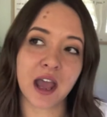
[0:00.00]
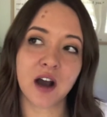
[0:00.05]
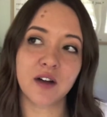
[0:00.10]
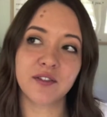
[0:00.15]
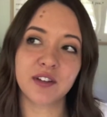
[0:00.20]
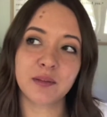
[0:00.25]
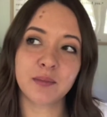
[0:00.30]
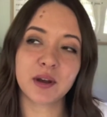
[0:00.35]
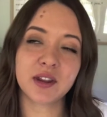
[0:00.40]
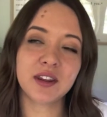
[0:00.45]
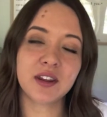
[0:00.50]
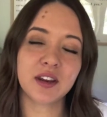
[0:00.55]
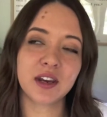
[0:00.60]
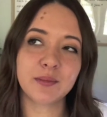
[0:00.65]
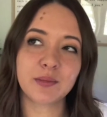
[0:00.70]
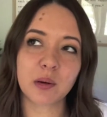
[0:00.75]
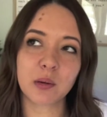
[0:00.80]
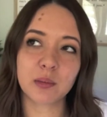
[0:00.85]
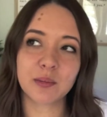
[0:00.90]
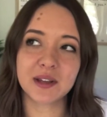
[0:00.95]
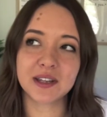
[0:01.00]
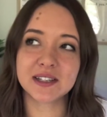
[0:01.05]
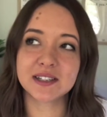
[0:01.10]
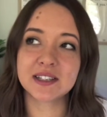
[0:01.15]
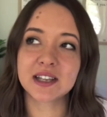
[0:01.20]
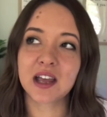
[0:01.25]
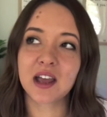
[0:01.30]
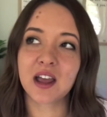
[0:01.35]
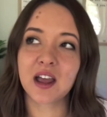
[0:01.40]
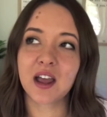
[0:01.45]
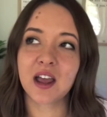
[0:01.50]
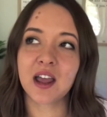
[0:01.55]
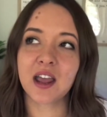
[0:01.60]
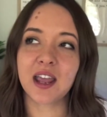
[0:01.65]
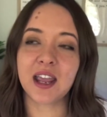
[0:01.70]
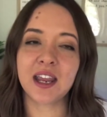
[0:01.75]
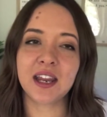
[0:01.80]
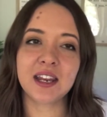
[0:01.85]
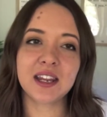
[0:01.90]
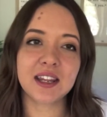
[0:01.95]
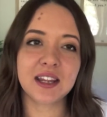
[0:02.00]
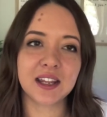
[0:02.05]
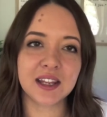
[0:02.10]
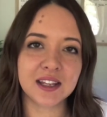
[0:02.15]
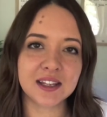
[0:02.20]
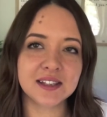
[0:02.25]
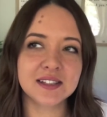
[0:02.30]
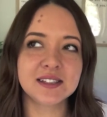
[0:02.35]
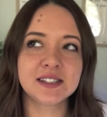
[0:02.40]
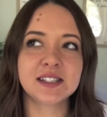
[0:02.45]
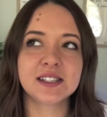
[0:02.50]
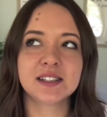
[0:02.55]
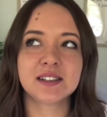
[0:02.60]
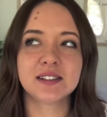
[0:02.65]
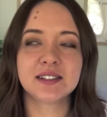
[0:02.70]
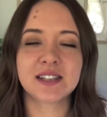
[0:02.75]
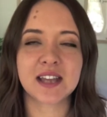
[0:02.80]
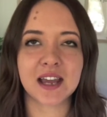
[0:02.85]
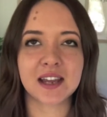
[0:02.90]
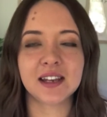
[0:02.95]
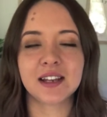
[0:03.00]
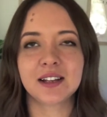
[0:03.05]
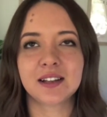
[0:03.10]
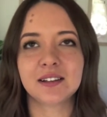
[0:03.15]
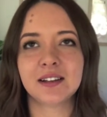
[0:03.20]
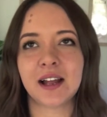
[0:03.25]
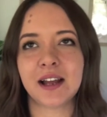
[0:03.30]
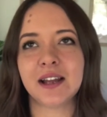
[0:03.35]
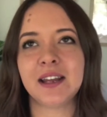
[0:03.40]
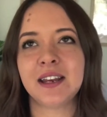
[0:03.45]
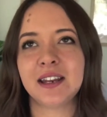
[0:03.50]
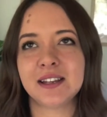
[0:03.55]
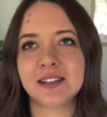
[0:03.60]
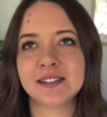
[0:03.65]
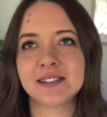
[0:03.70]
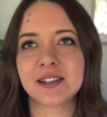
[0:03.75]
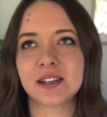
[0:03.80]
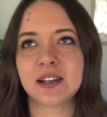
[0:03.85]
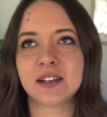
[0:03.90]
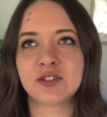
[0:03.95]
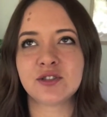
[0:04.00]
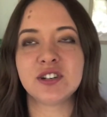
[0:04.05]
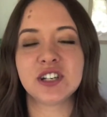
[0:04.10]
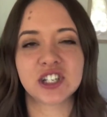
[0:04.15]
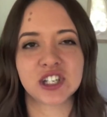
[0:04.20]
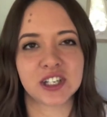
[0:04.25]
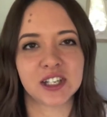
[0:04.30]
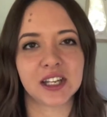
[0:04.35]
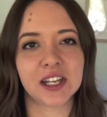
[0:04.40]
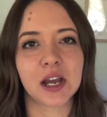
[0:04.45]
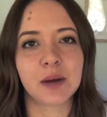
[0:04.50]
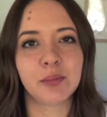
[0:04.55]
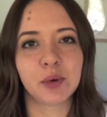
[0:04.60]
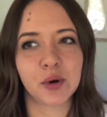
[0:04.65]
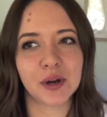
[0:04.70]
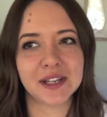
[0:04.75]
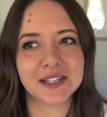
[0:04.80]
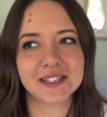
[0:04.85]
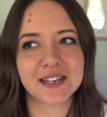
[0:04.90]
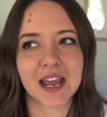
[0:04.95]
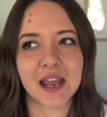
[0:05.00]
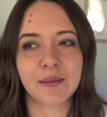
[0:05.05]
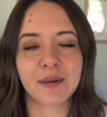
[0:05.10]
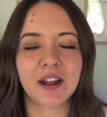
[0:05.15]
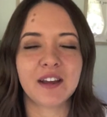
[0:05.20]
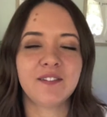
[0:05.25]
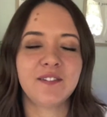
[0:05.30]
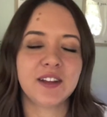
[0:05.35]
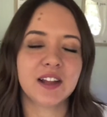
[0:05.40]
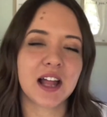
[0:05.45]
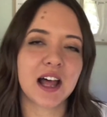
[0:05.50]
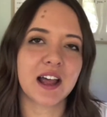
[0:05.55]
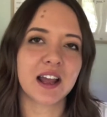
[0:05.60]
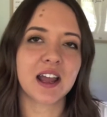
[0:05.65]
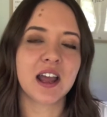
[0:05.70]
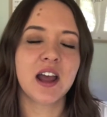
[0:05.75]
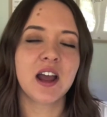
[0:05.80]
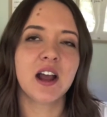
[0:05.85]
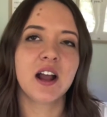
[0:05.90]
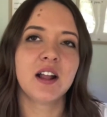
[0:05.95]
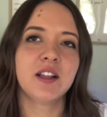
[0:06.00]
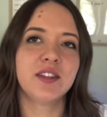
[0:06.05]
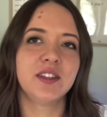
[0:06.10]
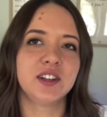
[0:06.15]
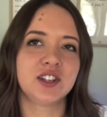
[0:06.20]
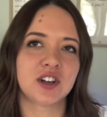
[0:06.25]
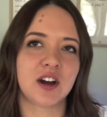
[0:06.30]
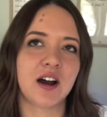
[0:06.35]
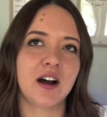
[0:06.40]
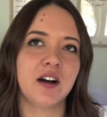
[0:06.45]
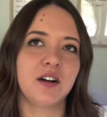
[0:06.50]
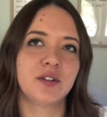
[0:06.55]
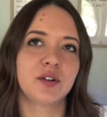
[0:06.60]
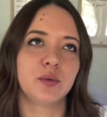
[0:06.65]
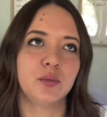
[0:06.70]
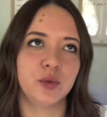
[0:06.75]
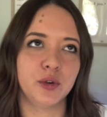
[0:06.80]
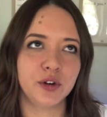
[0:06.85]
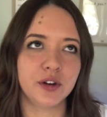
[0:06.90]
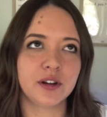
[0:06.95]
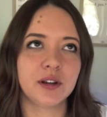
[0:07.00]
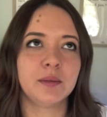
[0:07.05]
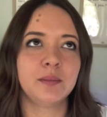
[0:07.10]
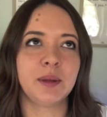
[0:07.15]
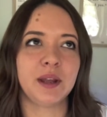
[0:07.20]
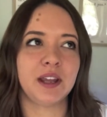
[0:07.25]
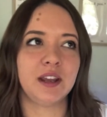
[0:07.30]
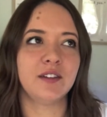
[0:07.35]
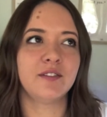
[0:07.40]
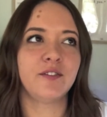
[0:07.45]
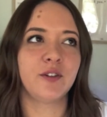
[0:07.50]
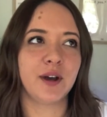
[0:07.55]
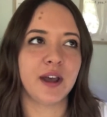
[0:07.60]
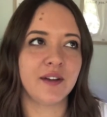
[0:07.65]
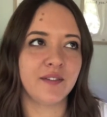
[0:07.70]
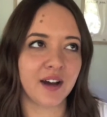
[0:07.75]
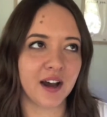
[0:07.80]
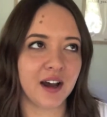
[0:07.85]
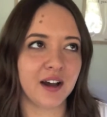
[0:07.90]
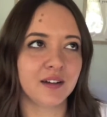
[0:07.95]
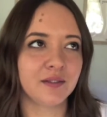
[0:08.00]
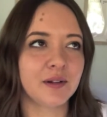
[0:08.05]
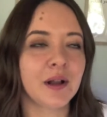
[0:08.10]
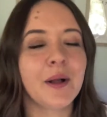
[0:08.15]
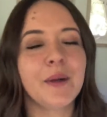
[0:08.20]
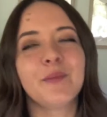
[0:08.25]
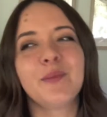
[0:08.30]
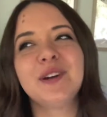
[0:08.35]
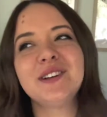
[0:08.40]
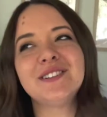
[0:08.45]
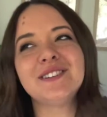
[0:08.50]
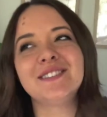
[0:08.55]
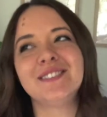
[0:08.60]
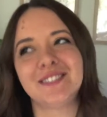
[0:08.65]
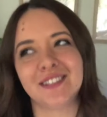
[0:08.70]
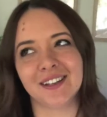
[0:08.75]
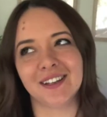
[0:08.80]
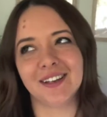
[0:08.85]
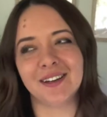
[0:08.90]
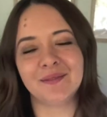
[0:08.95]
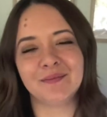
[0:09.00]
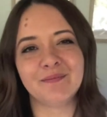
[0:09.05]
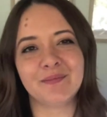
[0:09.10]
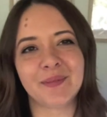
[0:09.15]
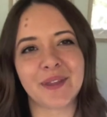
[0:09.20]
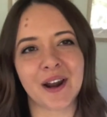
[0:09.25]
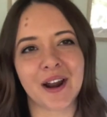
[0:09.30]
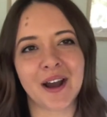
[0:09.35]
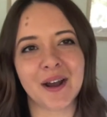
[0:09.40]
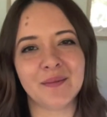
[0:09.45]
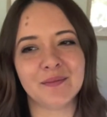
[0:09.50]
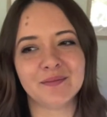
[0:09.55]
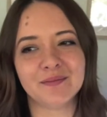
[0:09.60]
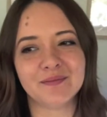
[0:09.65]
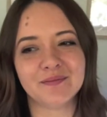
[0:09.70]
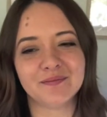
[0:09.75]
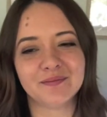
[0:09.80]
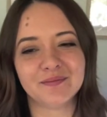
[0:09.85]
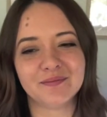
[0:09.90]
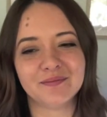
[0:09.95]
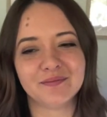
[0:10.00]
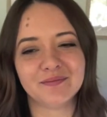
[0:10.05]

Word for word: Alfie, but the only problem is, it is technically, like, it is traditionally a boy's name, and I feel like the child would be forever, which is silly that I'm